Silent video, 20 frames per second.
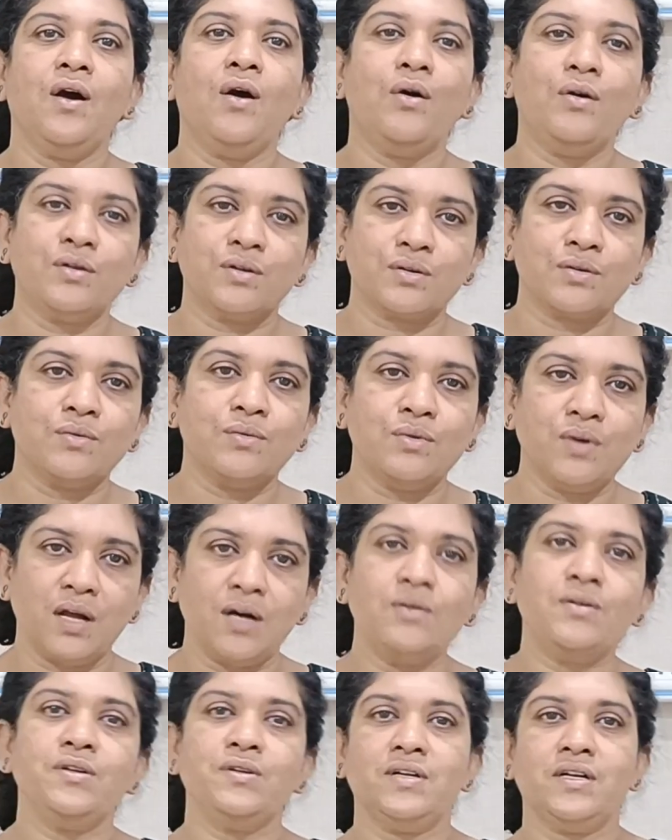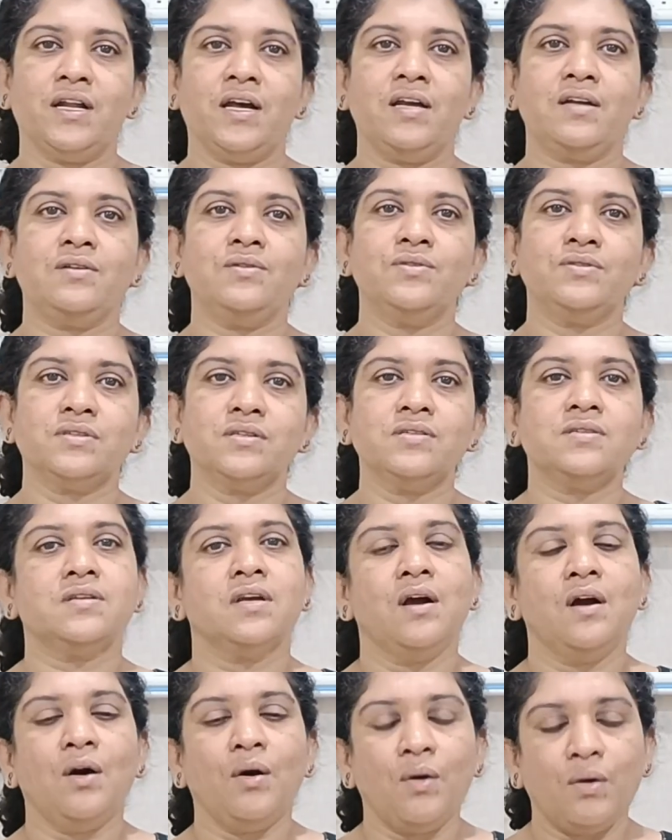or rule out your
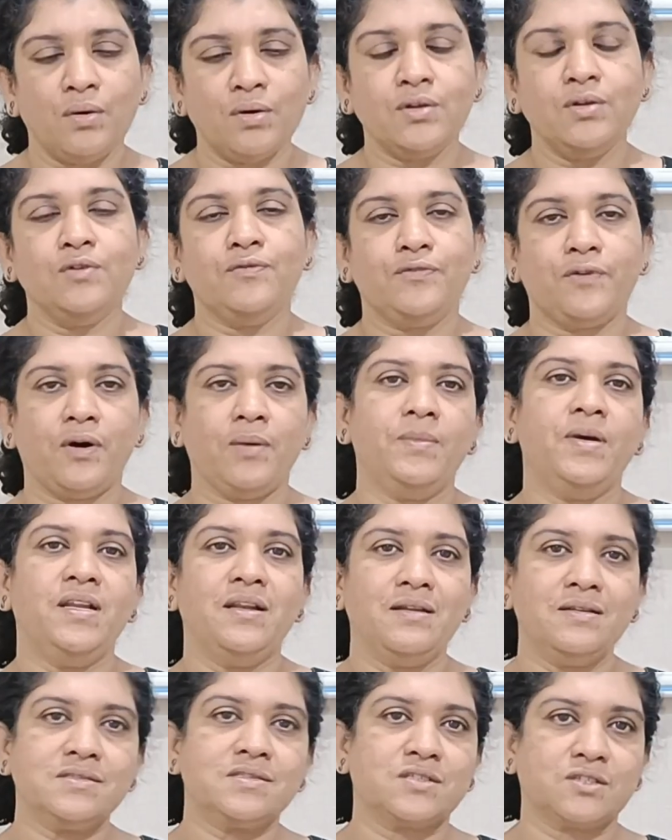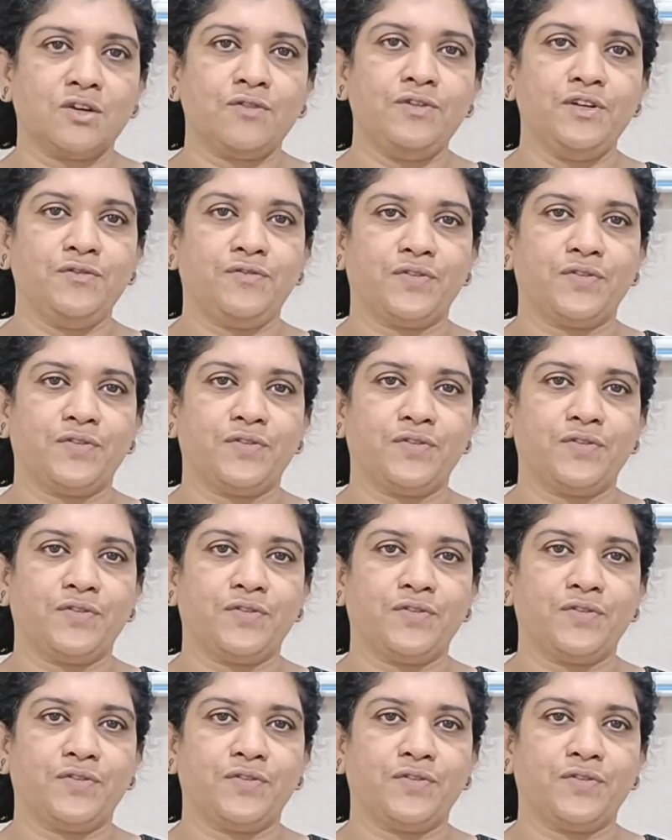diagnosis, or you form a list of